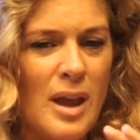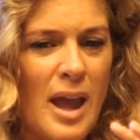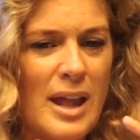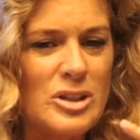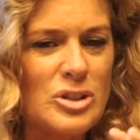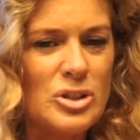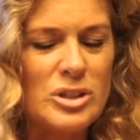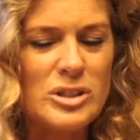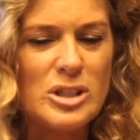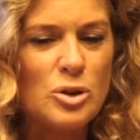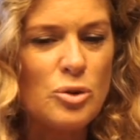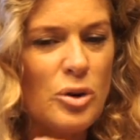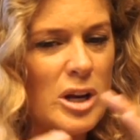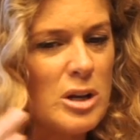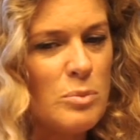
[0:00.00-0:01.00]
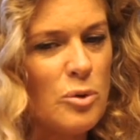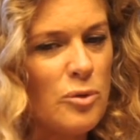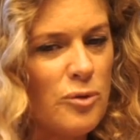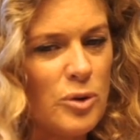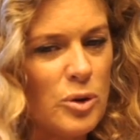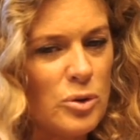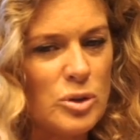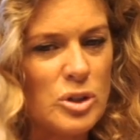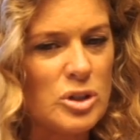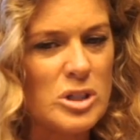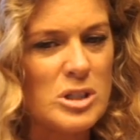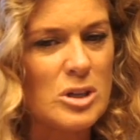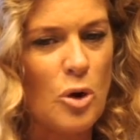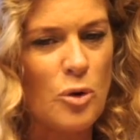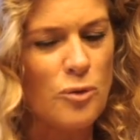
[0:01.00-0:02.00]
it's just incredible food to
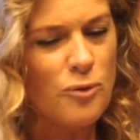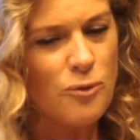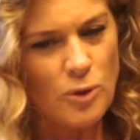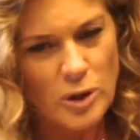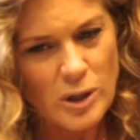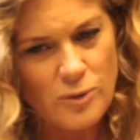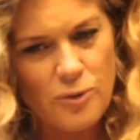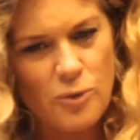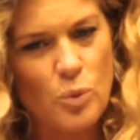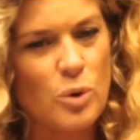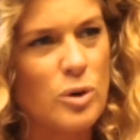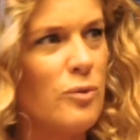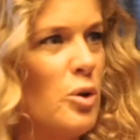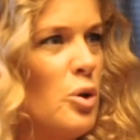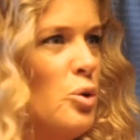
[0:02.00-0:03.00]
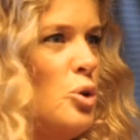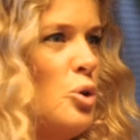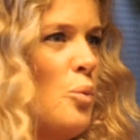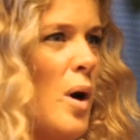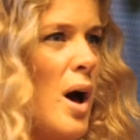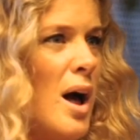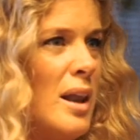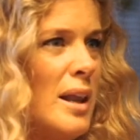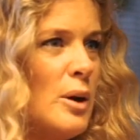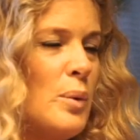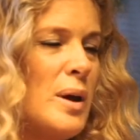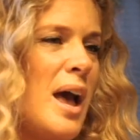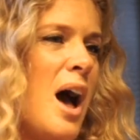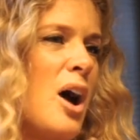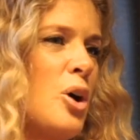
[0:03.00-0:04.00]
just go fully forward of who you are. Like, we
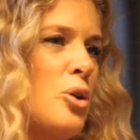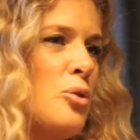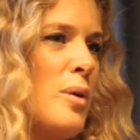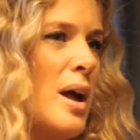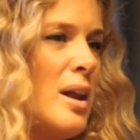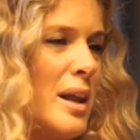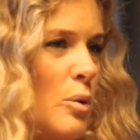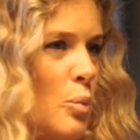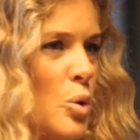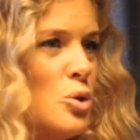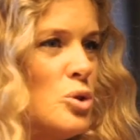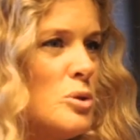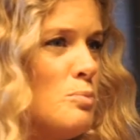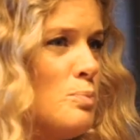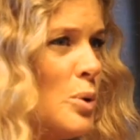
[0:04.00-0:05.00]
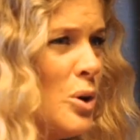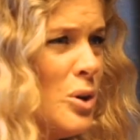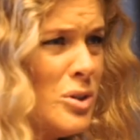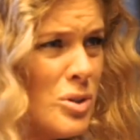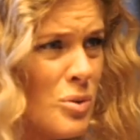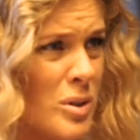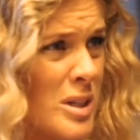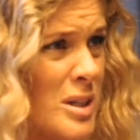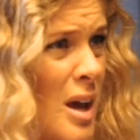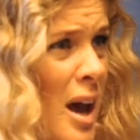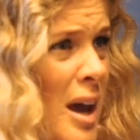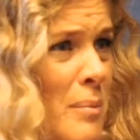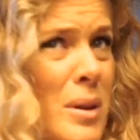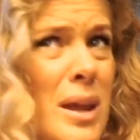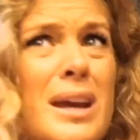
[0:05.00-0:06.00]
can't go around like wounded birds all the
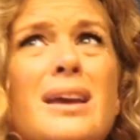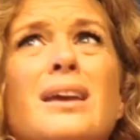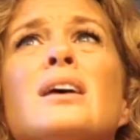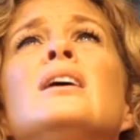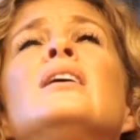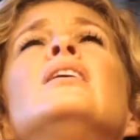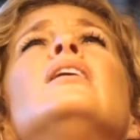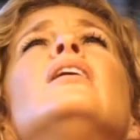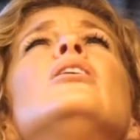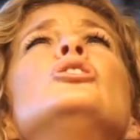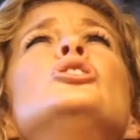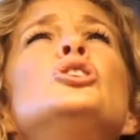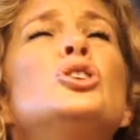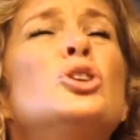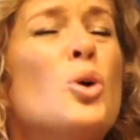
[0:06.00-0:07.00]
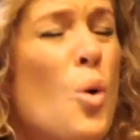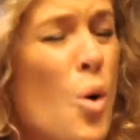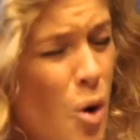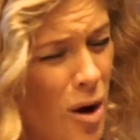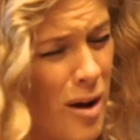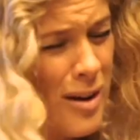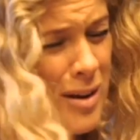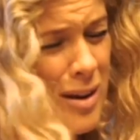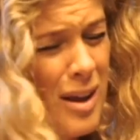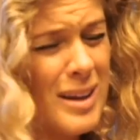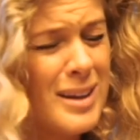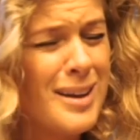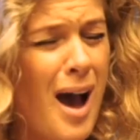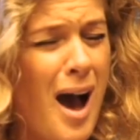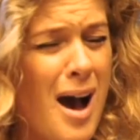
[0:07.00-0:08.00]
time. Like, yawn,
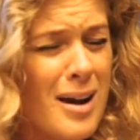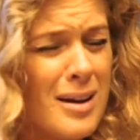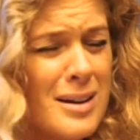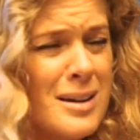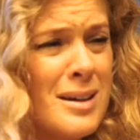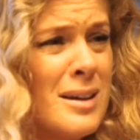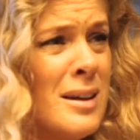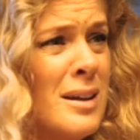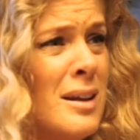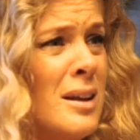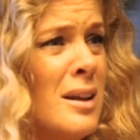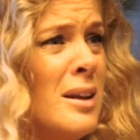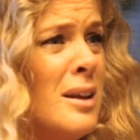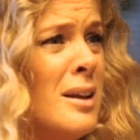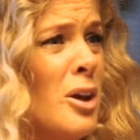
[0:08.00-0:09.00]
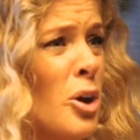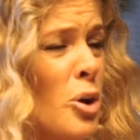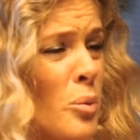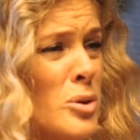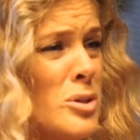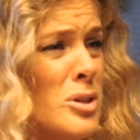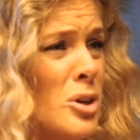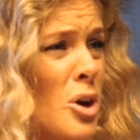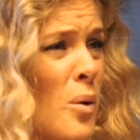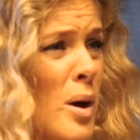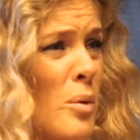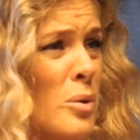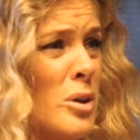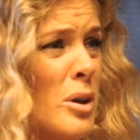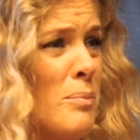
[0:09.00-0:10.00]
yuck. Who wants to go
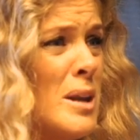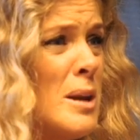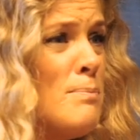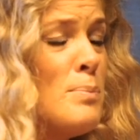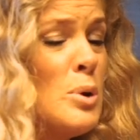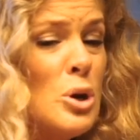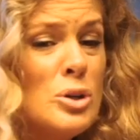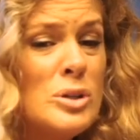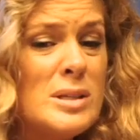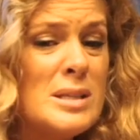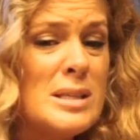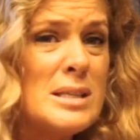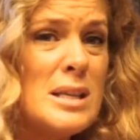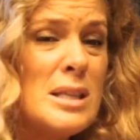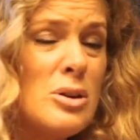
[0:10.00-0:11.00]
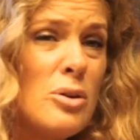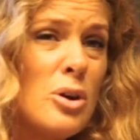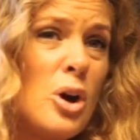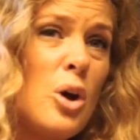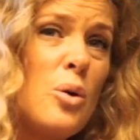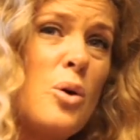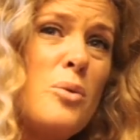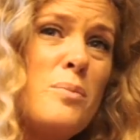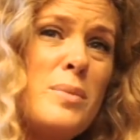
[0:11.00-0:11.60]
out with, a bird doesn't sit there and go, oh